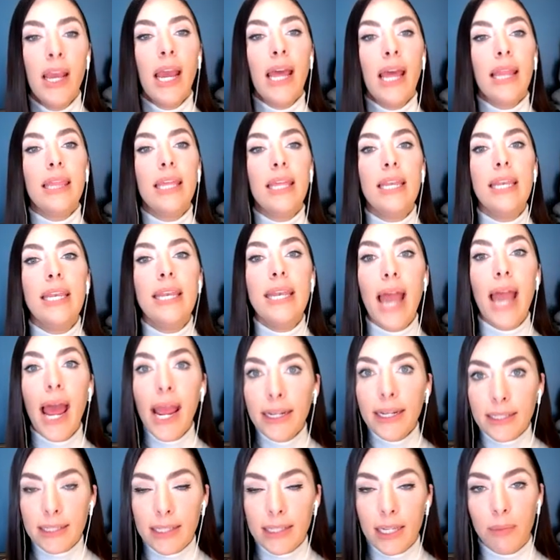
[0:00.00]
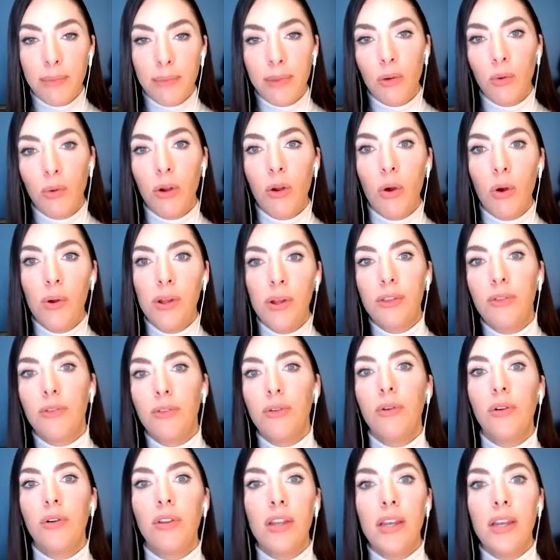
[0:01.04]
The next tip that we're going through,
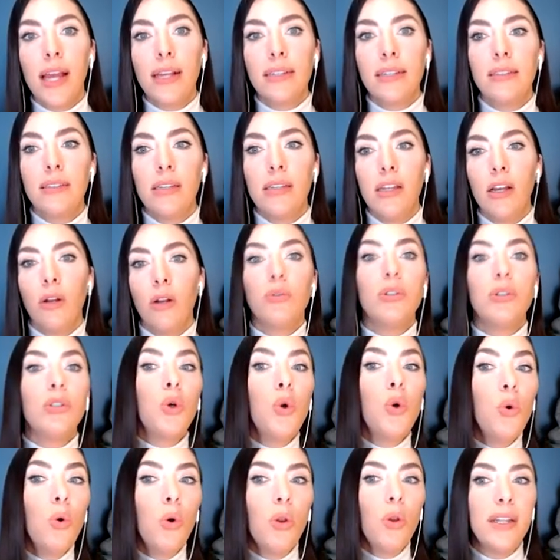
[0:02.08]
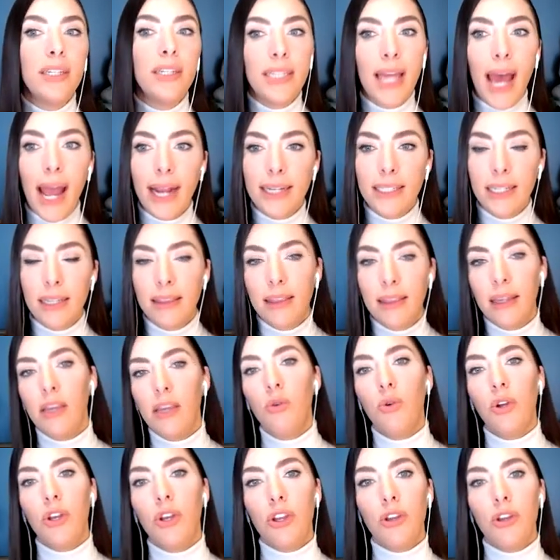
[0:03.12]
or the next, you know, tool and tactic that you
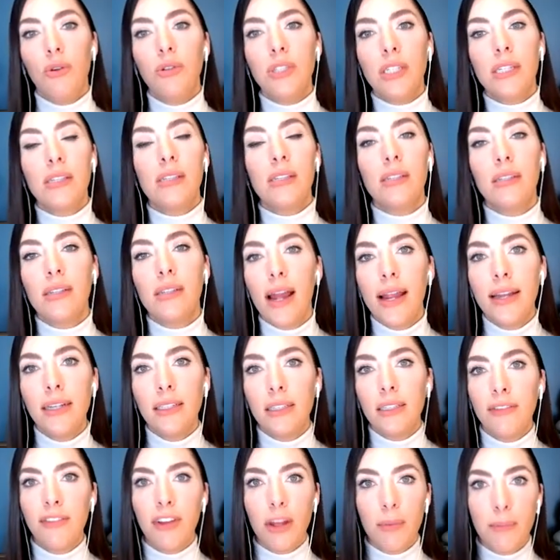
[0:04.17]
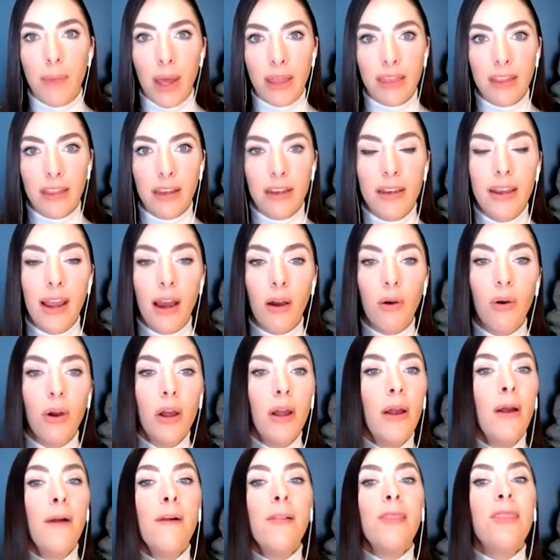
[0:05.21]
can use, is the scientific method. Now,
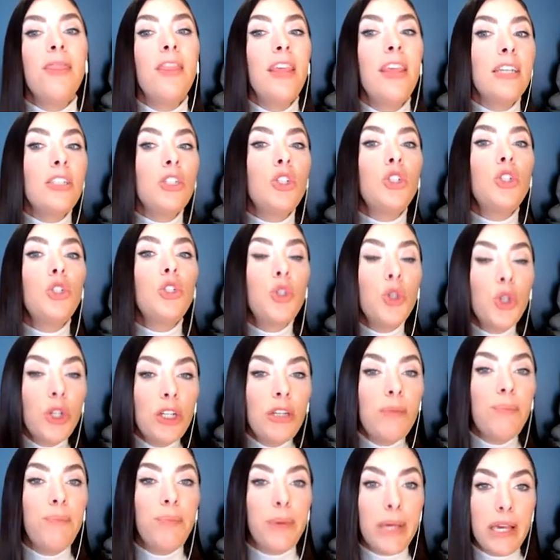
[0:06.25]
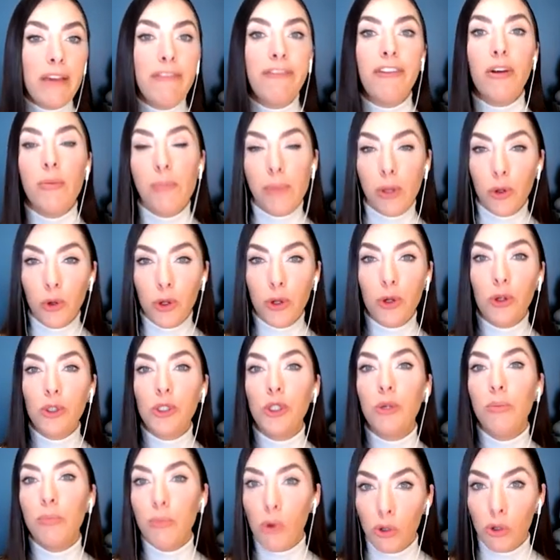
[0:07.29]
this should be familiar to
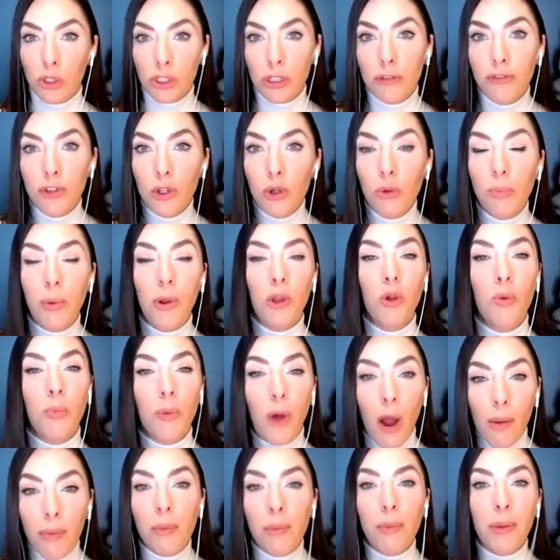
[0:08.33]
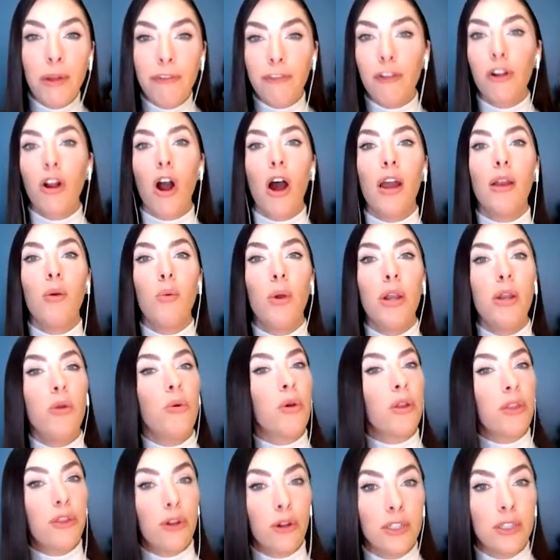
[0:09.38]
most of you, but you probably forgot it when you were
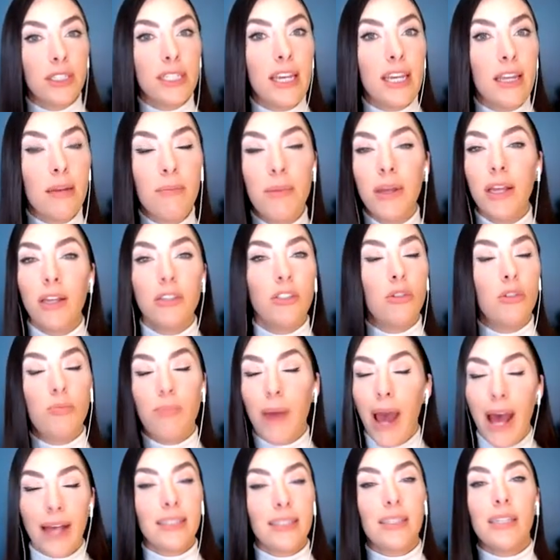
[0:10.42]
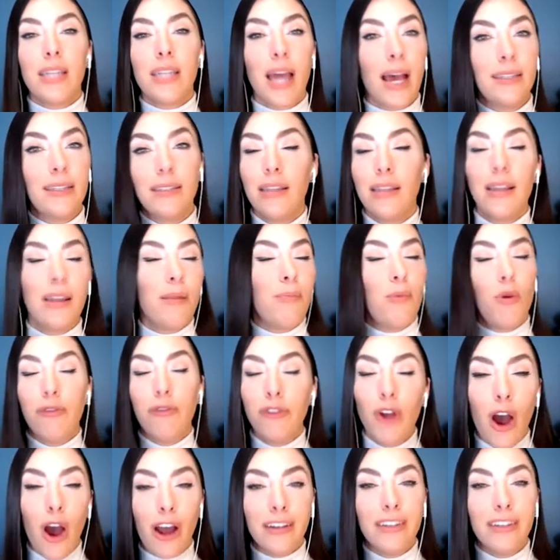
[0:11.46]
thirteen because you passed the test and then moved on.